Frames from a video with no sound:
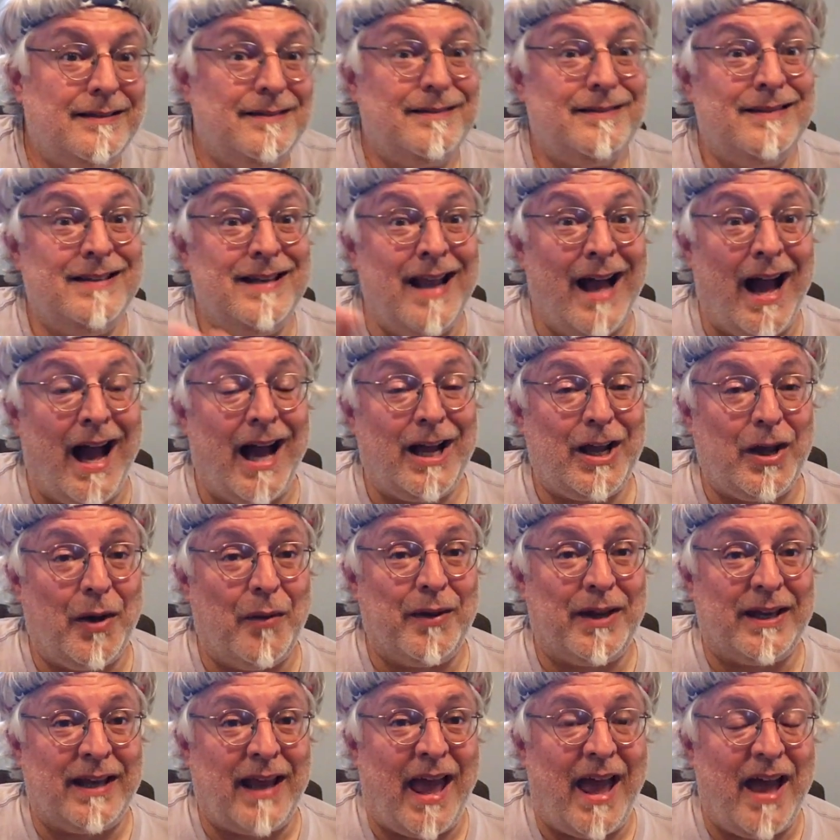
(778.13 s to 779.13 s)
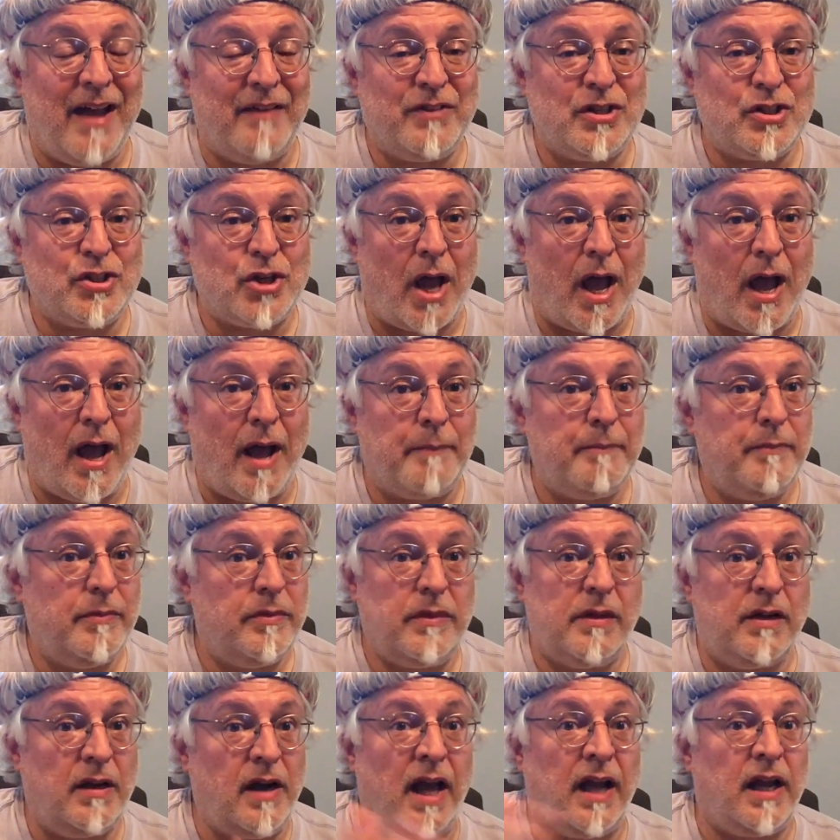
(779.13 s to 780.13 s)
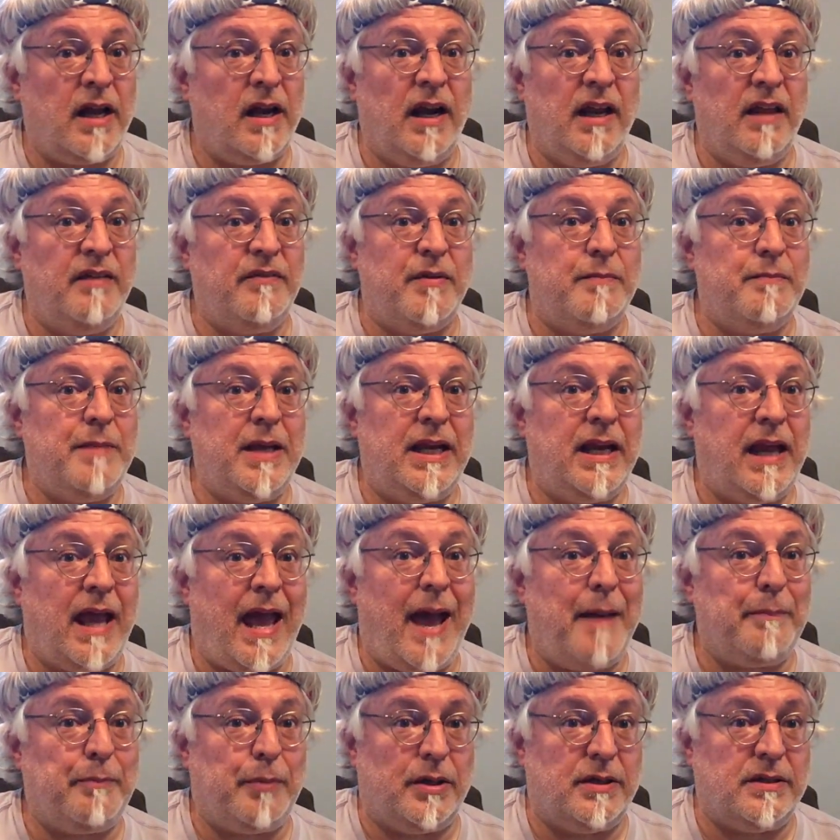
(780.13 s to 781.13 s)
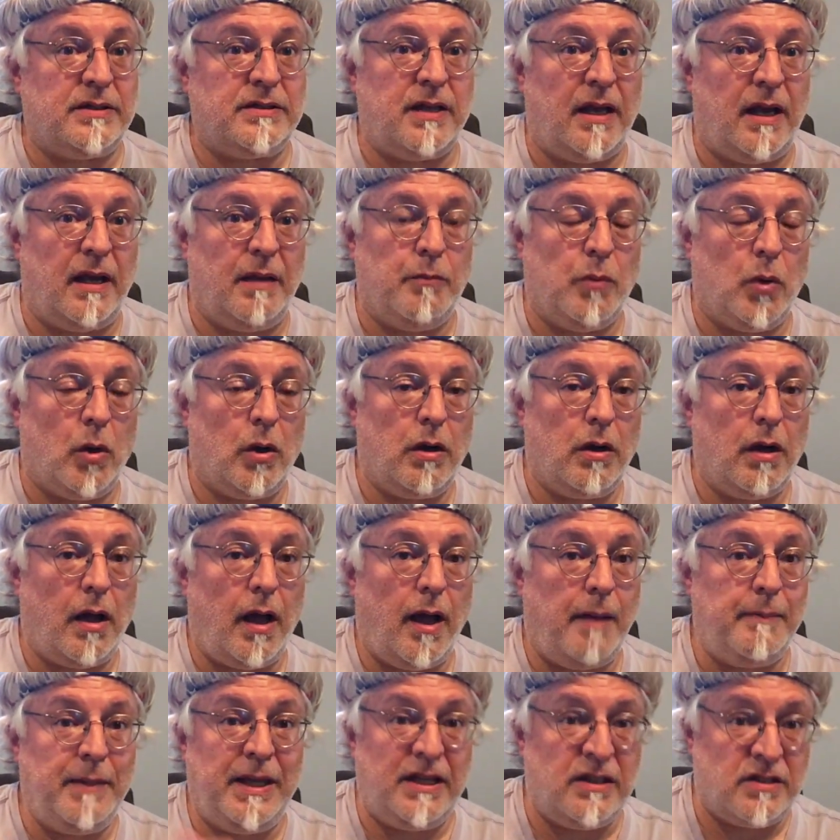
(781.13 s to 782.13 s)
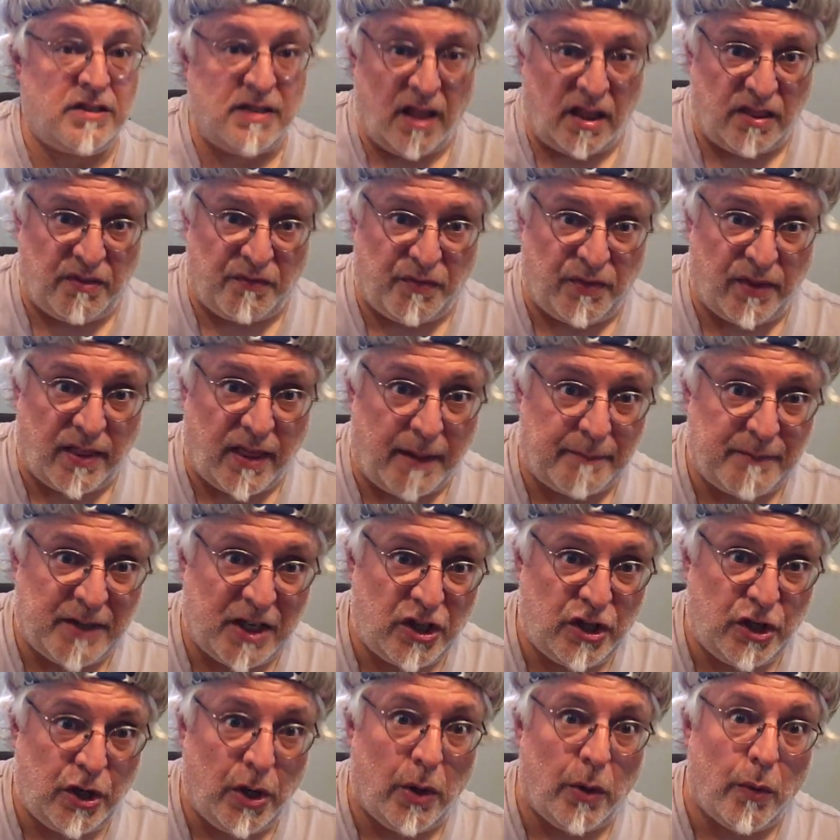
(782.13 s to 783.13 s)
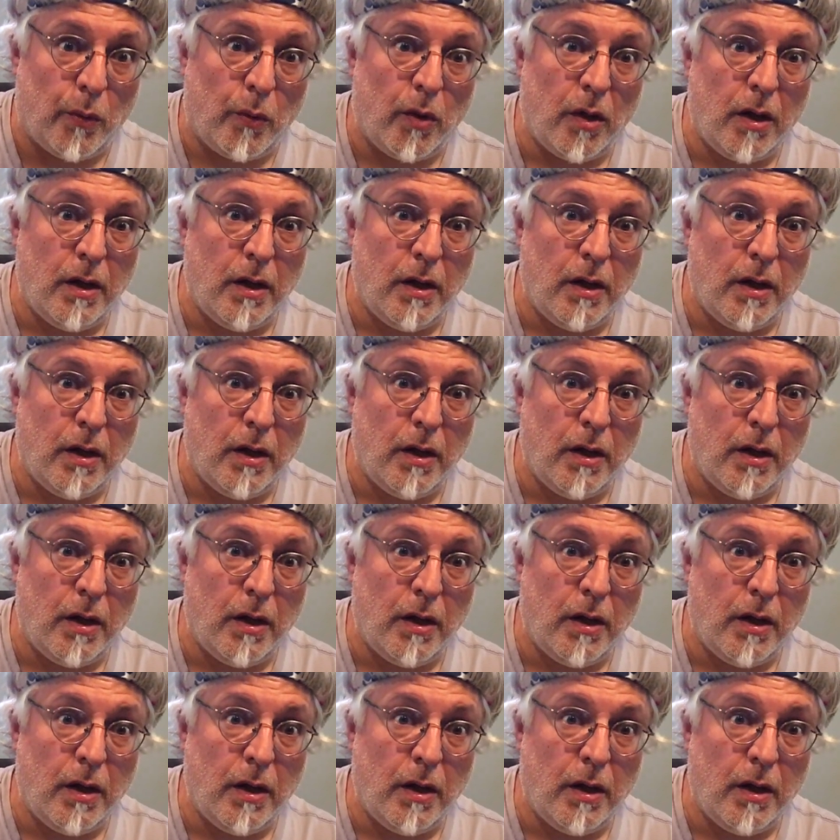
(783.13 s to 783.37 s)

not going to have a job, they're not going to live in Minneapolis anymore. I mean, there's nothing for them to do.